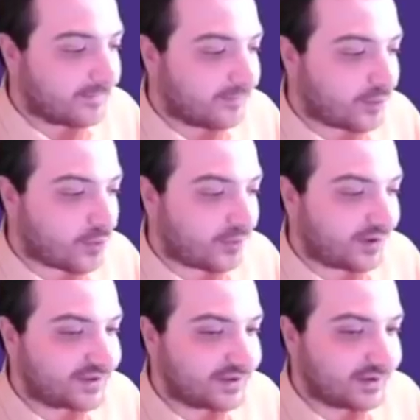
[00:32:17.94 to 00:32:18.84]
Of
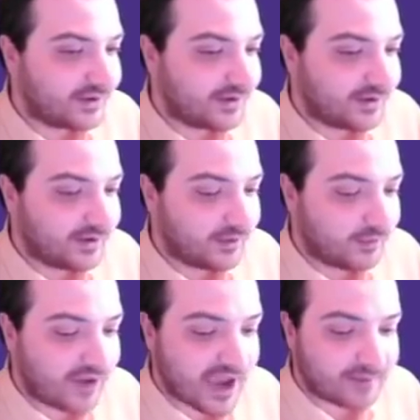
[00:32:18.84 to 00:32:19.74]
course,
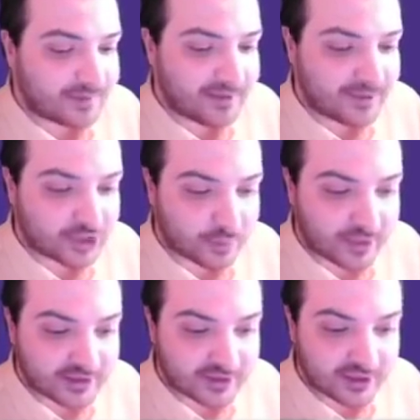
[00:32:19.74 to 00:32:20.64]
we can't play bishop
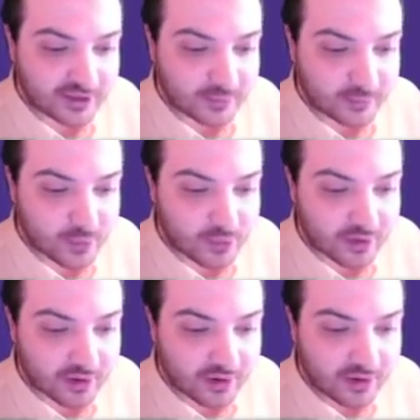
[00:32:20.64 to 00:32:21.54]
takes to the
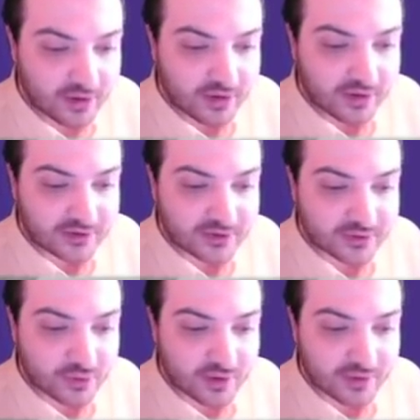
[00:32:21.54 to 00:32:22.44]
d4 because
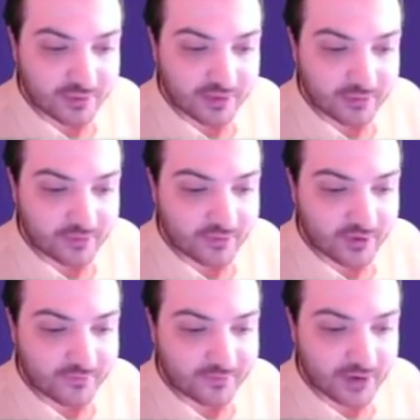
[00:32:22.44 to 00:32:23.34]
there's going to be the move
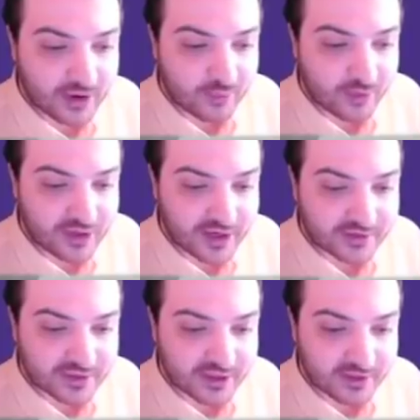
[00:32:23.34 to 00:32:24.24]
of rook
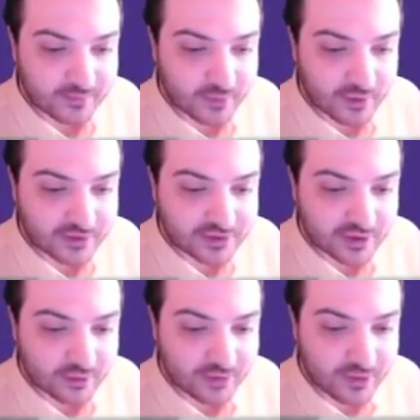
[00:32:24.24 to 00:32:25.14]
takes to the d4, so
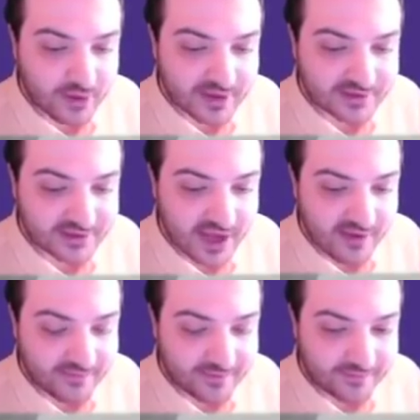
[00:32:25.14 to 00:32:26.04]
he'll be quite
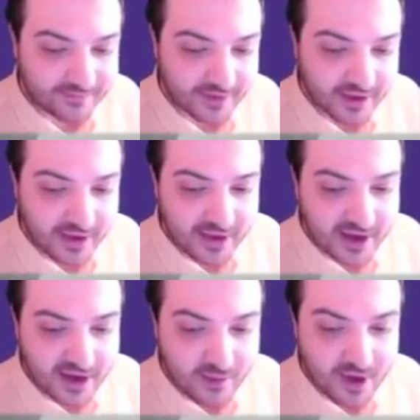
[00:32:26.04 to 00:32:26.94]
safe.
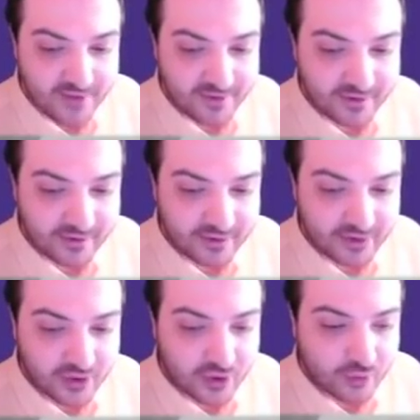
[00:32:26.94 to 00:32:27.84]
However,
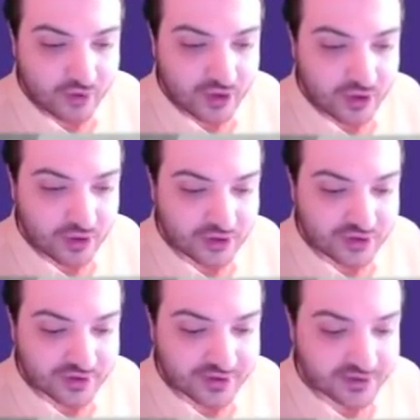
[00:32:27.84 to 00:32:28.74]
we could
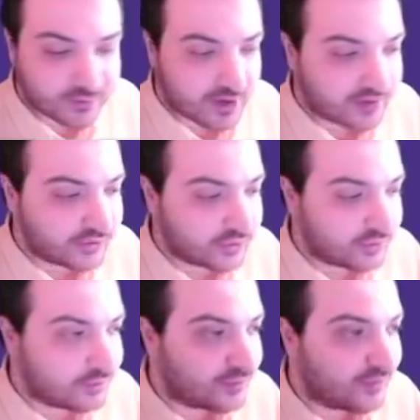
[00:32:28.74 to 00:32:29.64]
just as well do
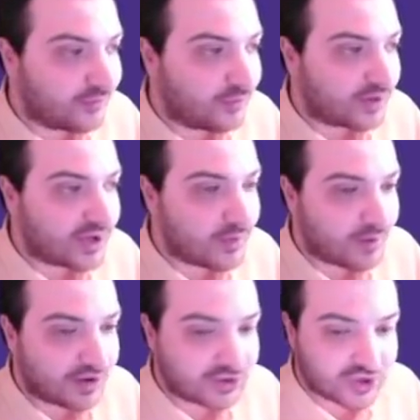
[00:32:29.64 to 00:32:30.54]
the move of rook
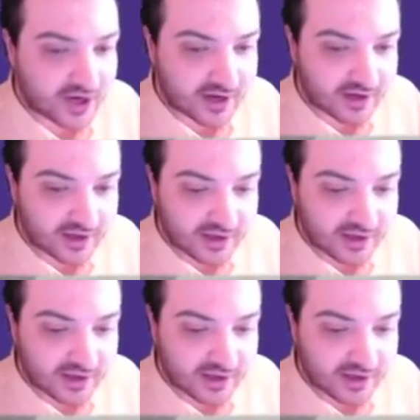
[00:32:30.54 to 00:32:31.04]
e1 check.